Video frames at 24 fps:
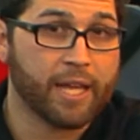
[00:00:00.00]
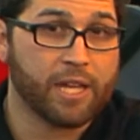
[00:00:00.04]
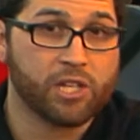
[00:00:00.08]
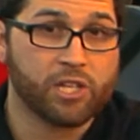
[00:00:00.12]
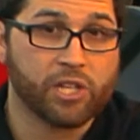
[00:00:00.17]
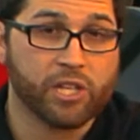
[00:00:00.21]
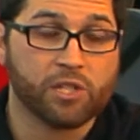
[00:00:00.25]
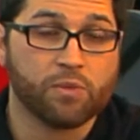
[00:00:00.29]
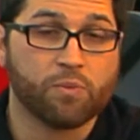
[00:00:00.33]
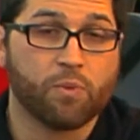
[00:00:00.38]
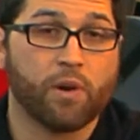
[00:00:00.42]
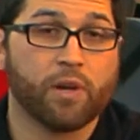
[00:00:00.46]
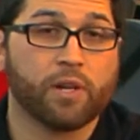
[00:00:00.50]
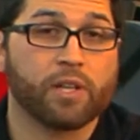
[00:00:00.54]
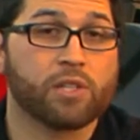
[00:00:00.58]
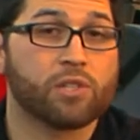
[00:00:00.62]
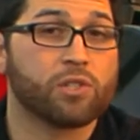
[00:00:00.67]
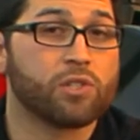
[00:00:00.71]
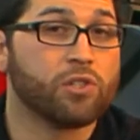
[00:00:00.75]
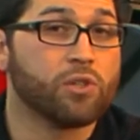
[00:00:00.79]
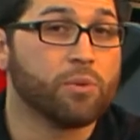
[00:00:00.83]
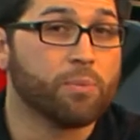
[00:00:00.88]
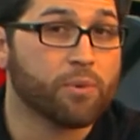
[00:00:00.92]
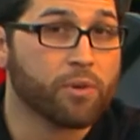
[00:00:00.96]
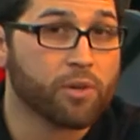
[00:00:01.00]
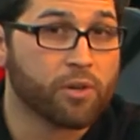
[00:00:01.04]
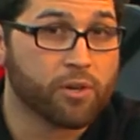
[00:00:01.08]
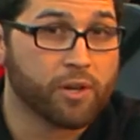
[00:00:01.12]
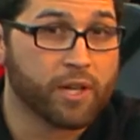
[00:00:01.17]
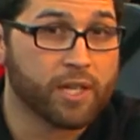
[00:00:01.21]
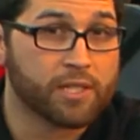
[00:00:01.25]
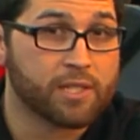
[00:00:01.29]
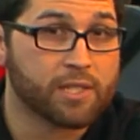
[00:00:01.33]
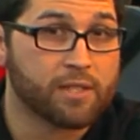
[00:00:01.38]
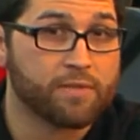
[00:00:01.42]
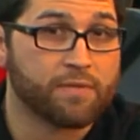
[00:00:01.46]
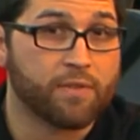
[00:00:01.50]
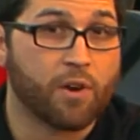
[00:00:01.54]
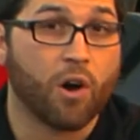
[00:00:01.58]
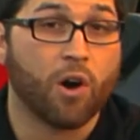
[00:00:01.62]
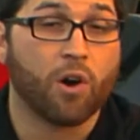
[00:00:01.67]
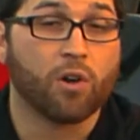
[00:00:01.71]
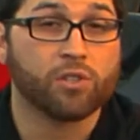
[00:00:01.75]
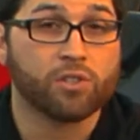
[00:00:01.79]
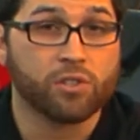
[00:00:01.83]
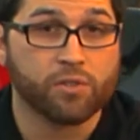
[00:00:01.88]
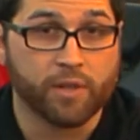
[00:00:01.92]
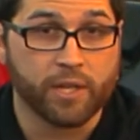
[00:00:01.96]
and just want a super aggressive
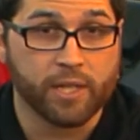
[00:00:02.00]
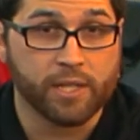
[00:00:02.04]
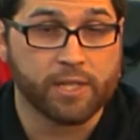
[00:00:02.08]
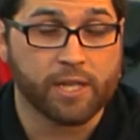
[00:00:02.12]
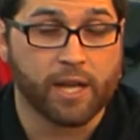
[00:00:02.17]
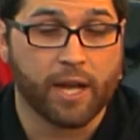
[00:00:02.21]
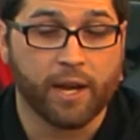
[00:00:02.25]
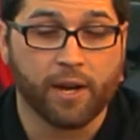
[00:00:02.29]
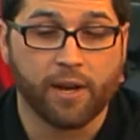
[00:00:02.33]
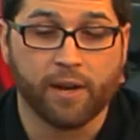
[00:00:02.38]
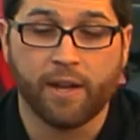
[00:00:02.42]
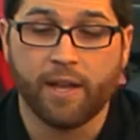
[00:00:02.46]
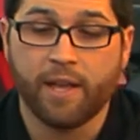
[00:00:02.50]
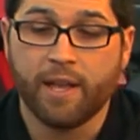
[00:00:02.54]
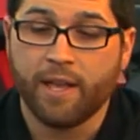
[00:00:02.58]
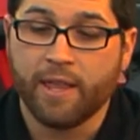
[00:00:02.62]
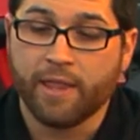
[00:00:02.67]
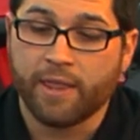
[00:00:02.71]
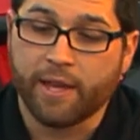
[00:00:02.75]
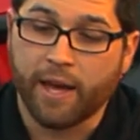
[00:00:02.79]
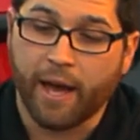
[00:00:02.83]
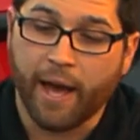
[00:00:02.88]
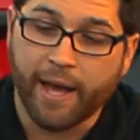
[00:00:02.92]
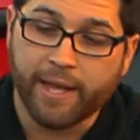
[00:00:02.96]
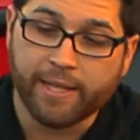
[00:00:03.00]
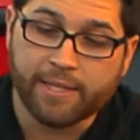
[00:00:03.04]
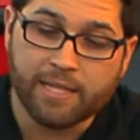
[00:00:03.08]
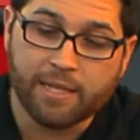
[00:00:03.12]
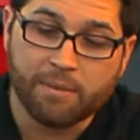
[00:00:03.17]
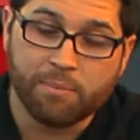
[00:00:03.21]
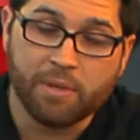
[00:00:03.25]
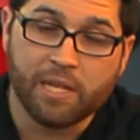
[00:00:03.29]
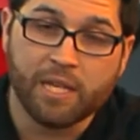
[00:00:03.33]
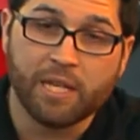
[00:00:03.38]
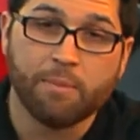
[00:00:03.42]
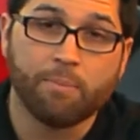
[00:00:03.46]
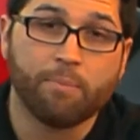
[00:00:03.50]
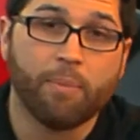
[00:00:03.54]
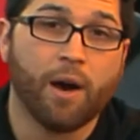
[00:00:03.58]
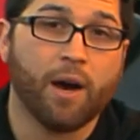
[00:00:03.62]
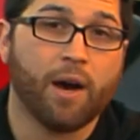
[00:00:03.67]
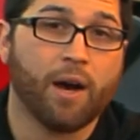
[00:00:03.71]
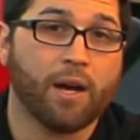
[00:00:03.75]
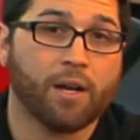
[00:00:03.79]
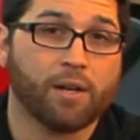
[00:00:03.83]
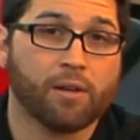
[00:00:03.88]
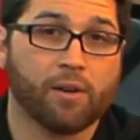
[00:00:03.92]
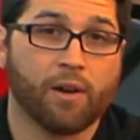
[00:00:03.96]
all-terrain tire, the ITP
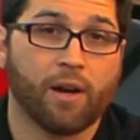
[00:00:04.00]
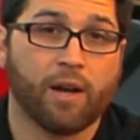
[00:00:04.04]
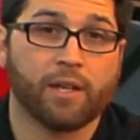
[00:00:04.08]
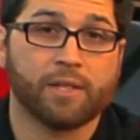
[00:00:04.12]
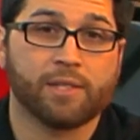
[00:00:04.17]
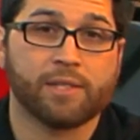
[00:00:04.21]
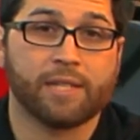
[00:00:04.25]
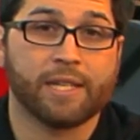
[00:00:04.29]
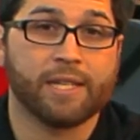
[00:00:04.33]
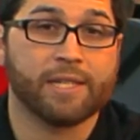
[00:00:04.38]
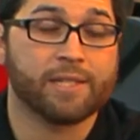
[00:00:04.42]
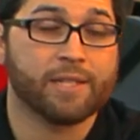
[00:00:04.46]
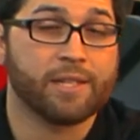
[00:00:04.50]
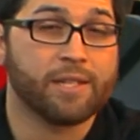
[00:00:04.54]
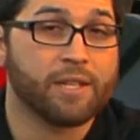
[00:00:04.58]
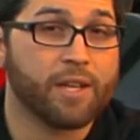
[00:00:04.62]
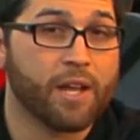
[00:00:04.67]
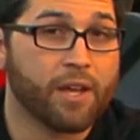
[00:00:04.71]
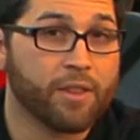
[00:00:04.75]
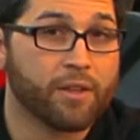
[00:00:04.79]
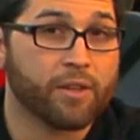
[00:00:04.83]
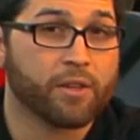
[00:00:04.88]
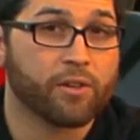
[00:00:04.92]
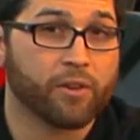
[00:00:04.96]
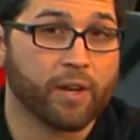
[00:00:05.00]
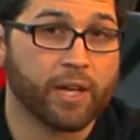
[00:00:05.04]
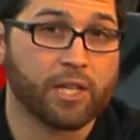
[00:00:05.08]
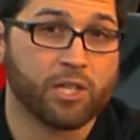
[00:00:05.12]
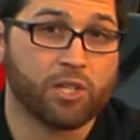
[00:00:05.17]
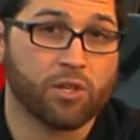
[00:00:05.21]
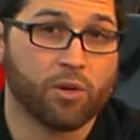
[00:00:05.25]
Baja Cross is another great